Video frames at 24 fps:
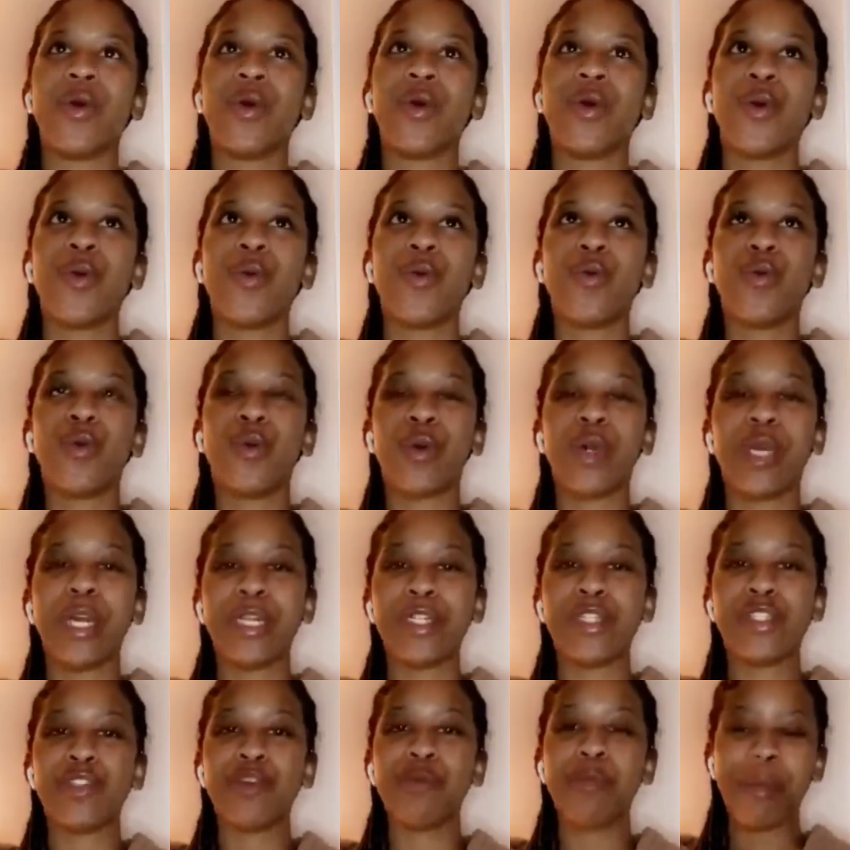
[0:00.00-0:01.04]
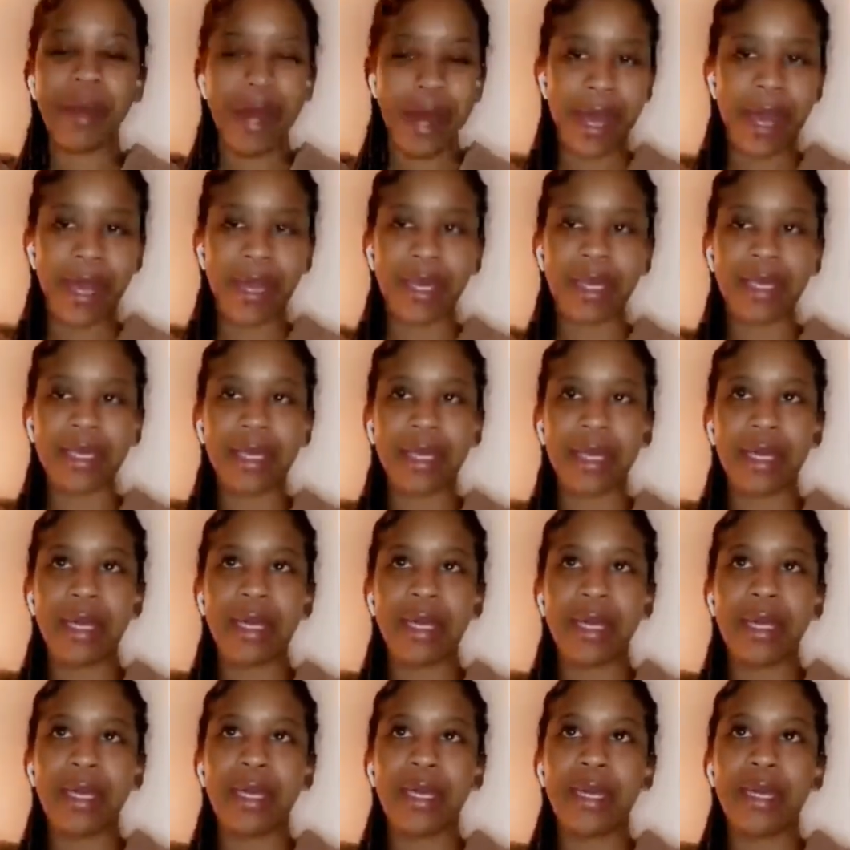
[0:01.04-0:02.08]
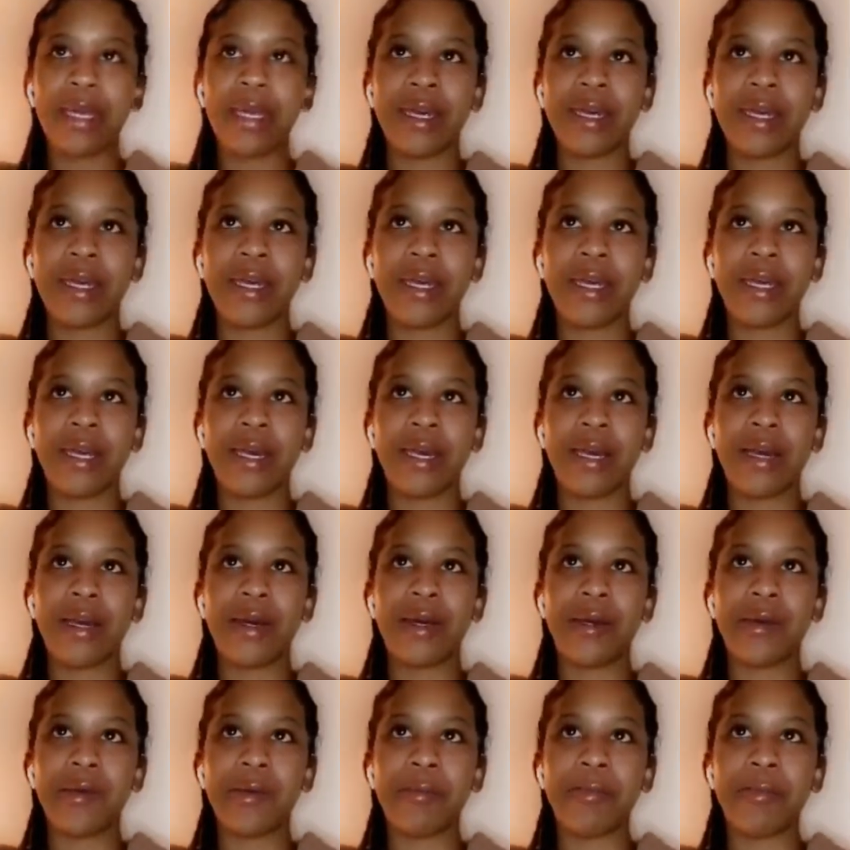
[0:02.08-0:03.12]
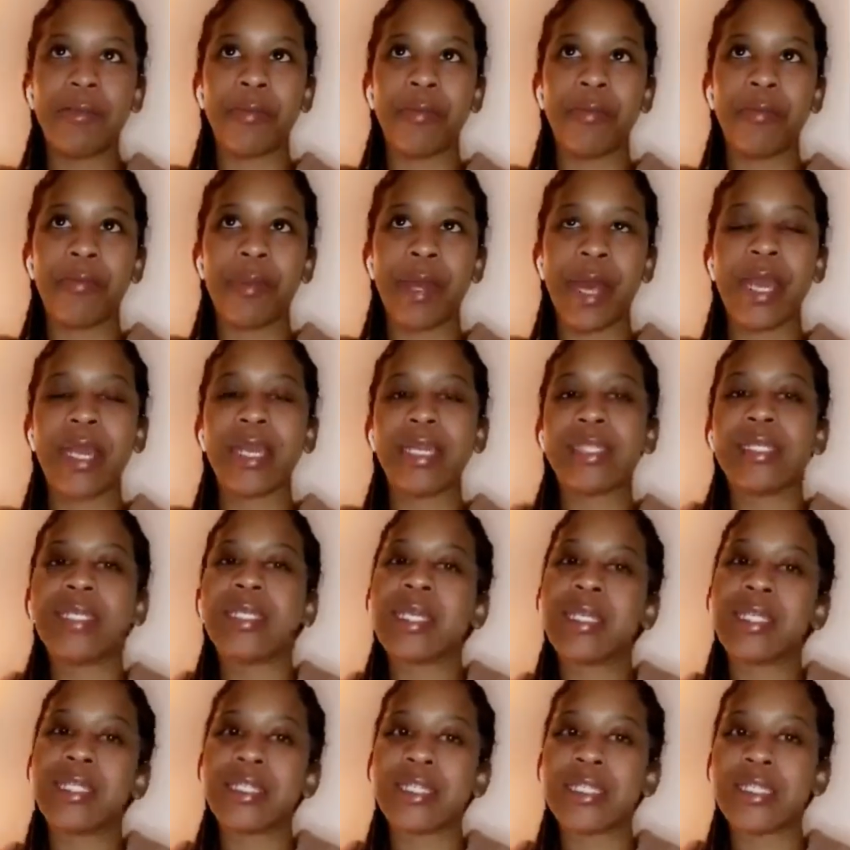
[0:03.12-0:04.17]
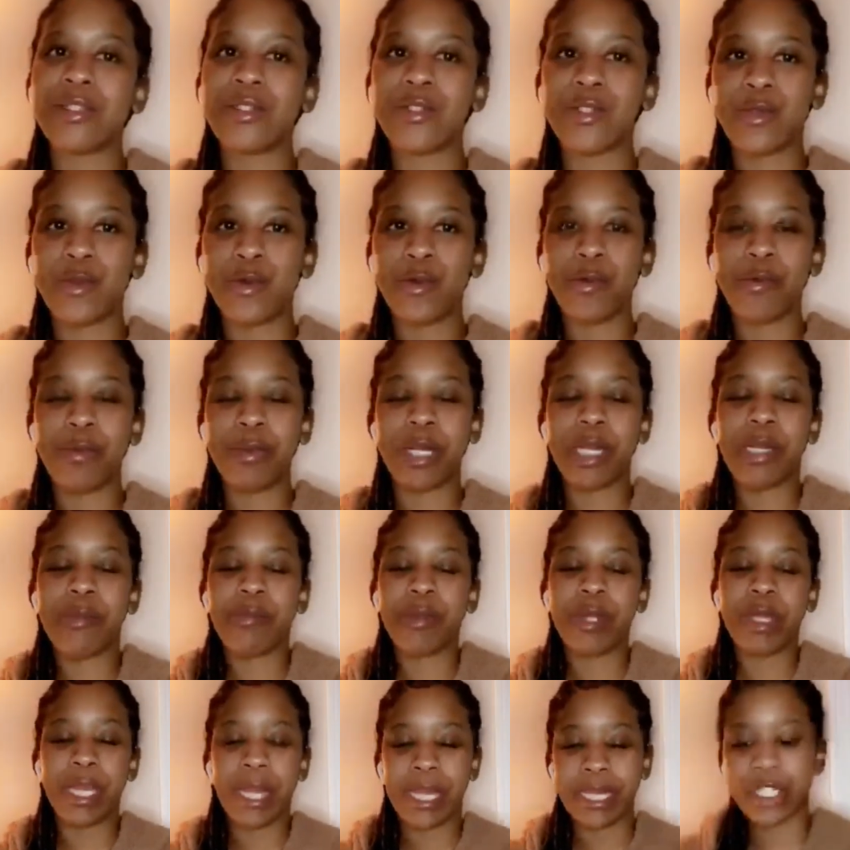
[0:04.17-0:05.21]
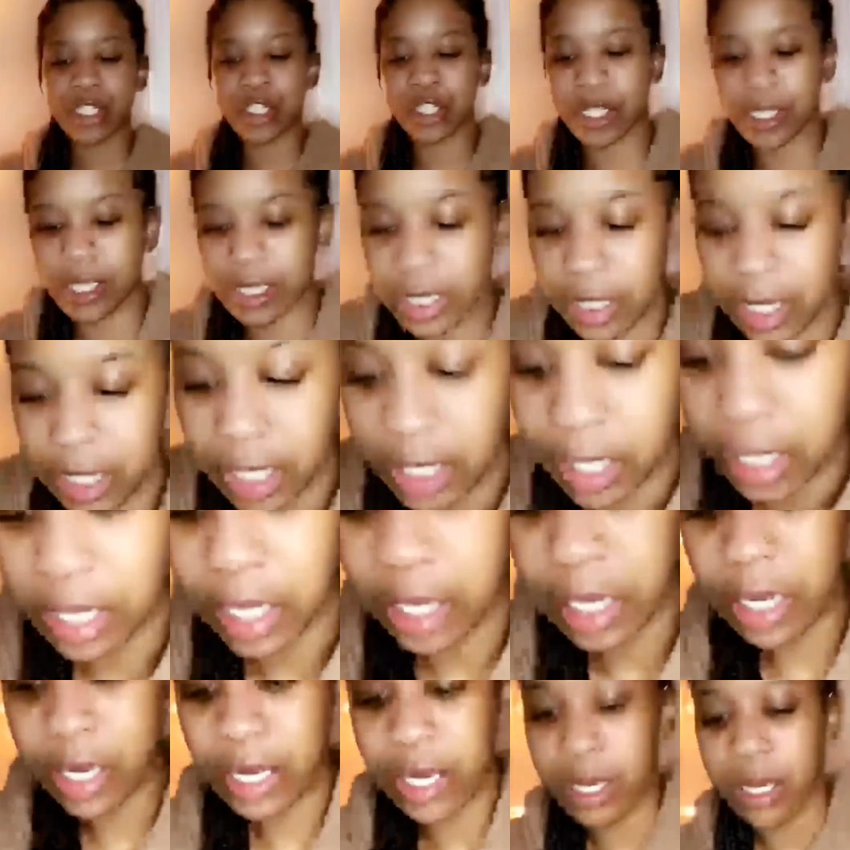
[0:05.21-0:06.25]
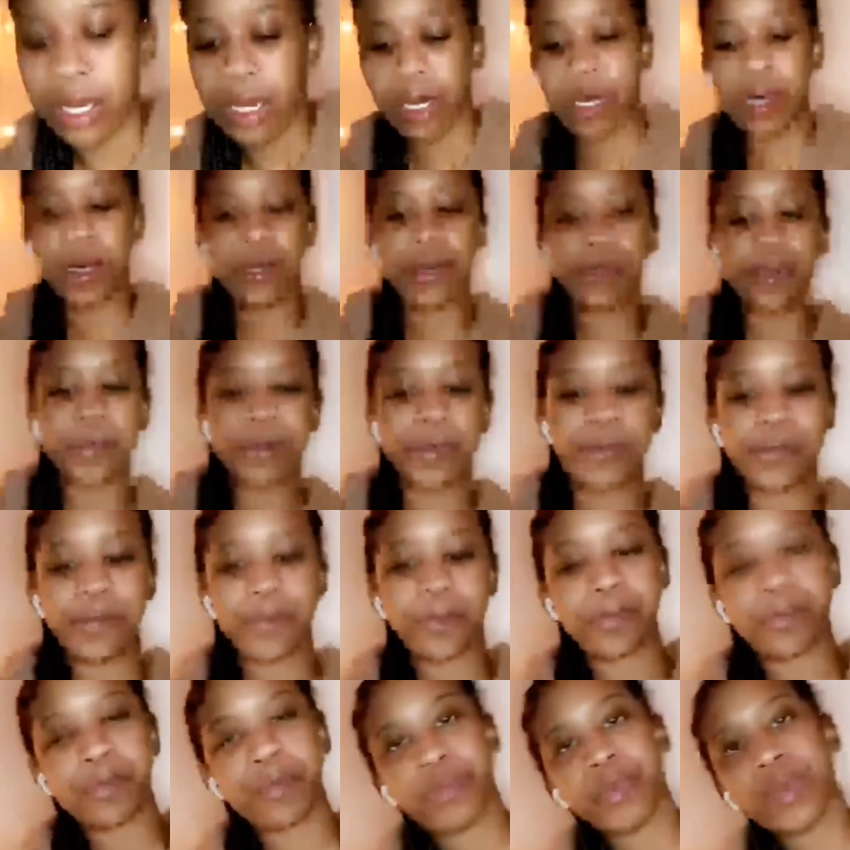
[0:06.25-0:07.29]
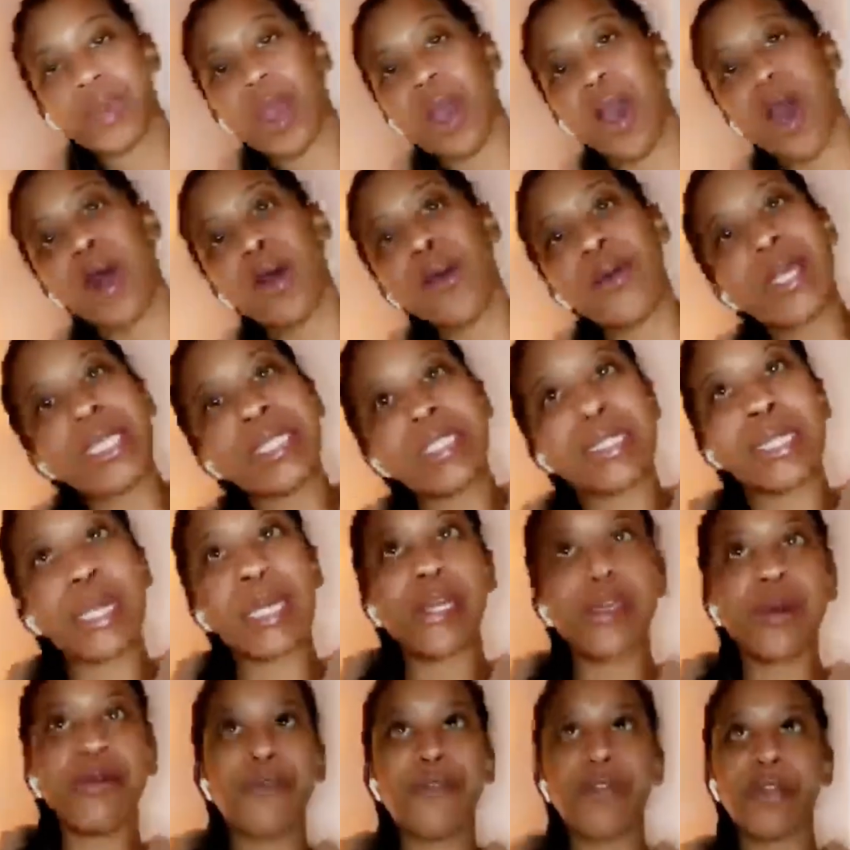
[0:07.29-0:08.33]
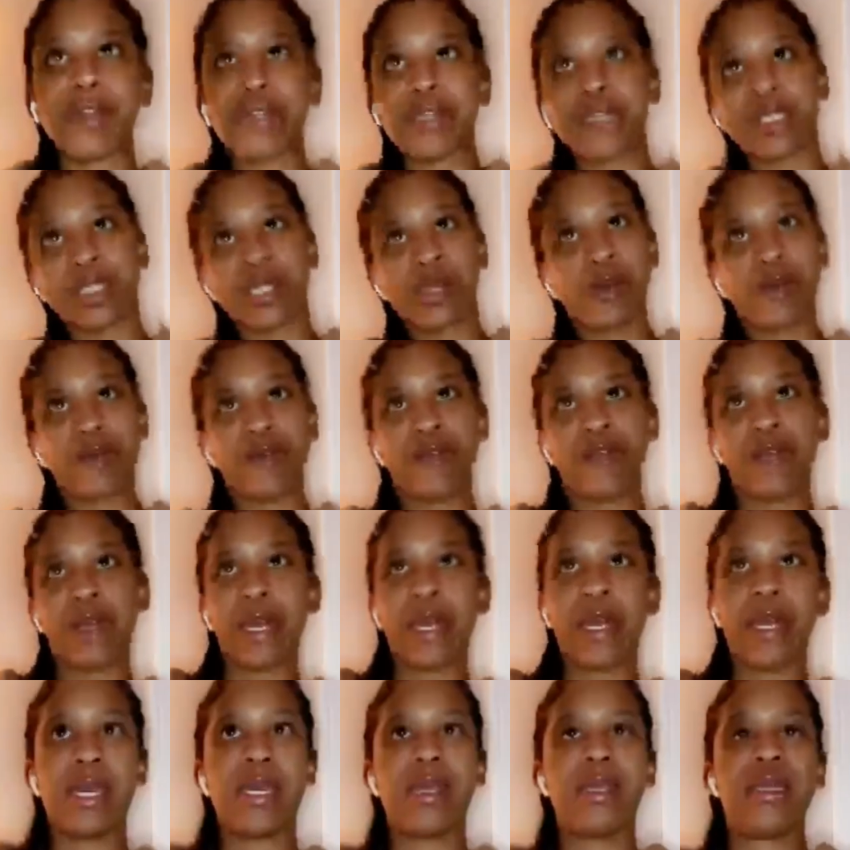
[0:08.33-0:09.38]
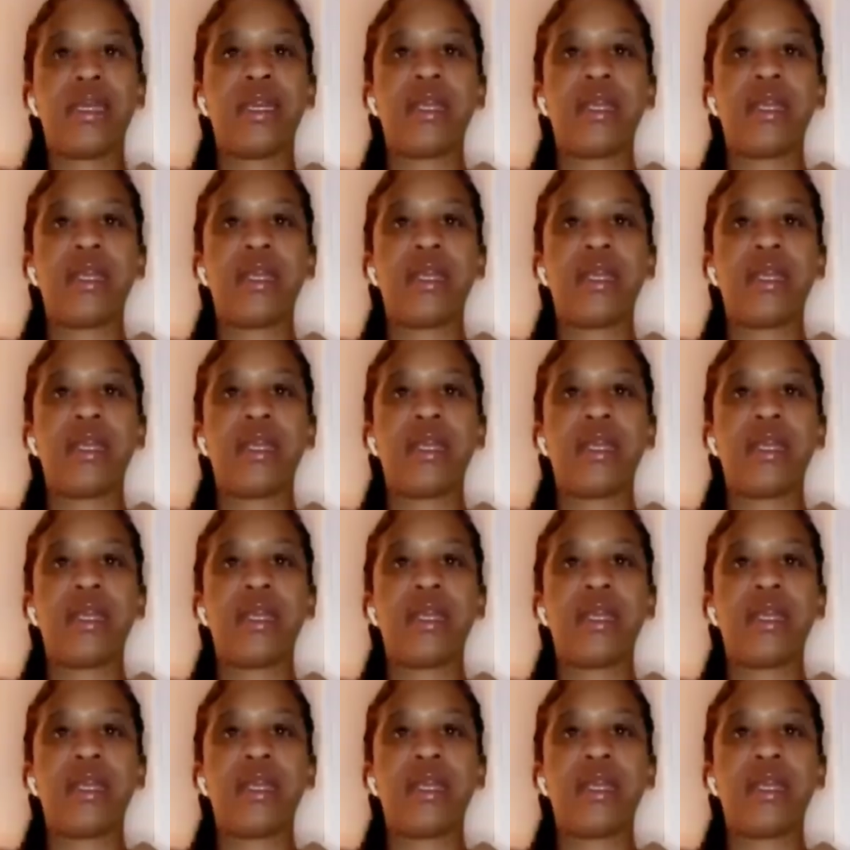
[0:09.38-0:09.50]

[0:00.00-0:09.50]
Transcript: will get you back. Um, pay attention to manipulation. Um, always stand up for yourself. And